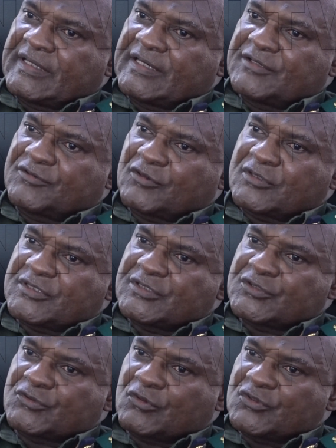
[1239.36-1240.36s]
and tourism
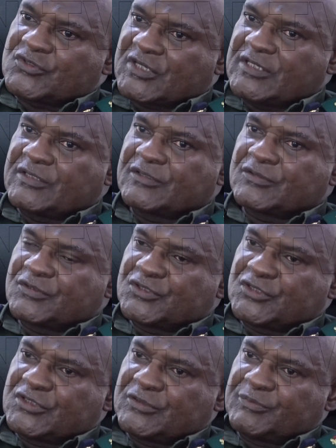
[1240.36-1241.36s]
is concerned to the
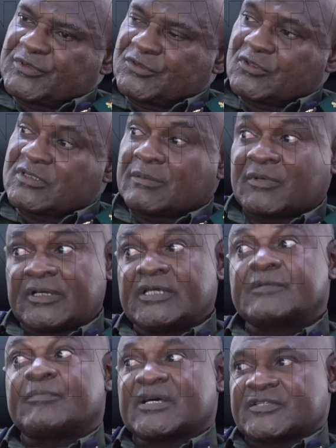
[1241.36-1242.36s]
GDP, just about 8%.